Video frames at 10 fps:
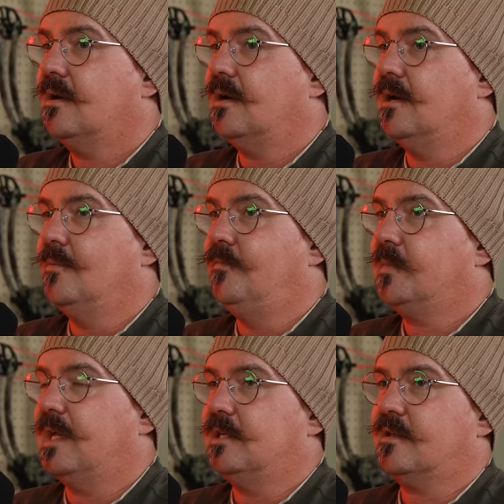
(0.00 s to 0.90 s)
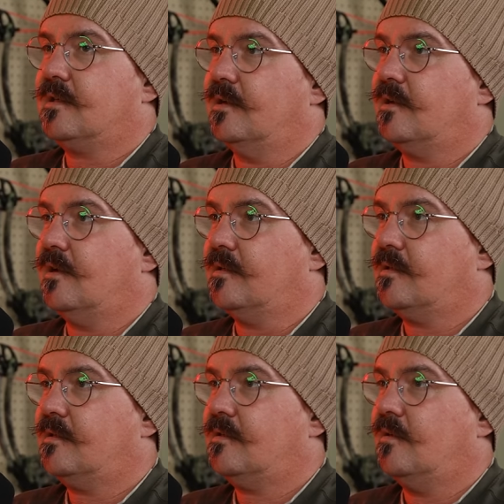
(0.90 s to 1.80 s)
um, is just going to cause
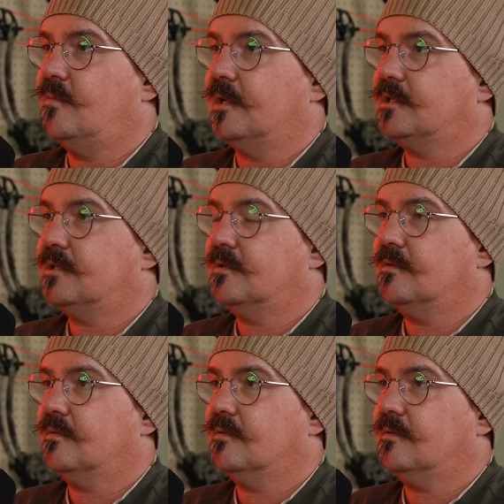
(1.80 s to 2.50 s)
so much